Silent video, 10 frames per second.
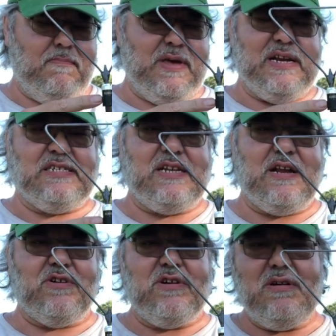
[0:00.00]
bit
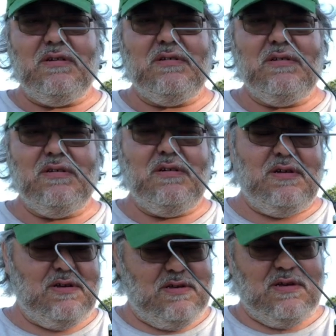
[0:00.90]
extender.
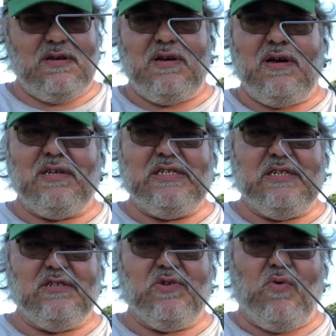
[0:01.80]
It's
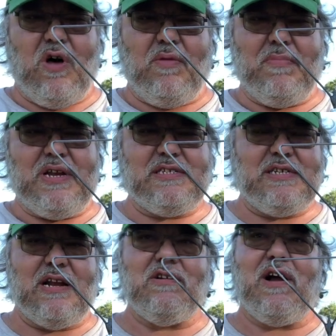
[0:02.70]
a little DeWalt bit
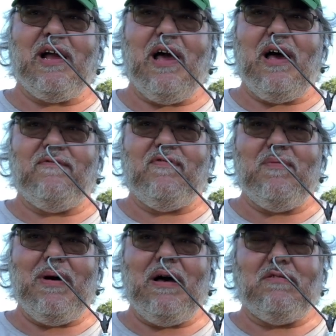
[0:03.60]
extender I got
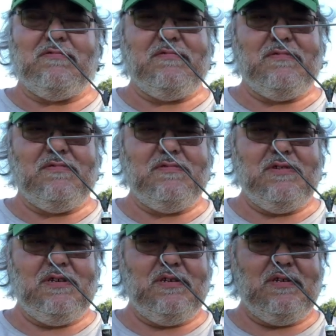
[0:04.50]
for about,
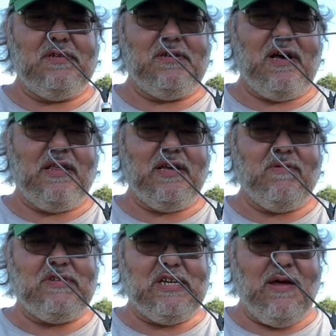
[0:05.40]
I
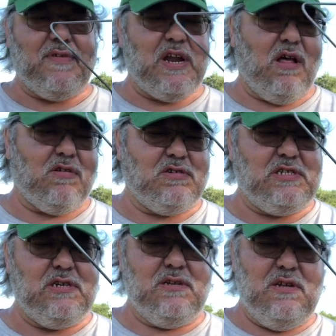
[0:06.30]
think it was $11.
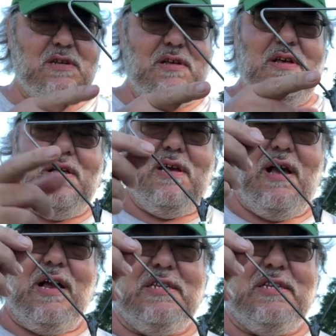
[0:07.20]
I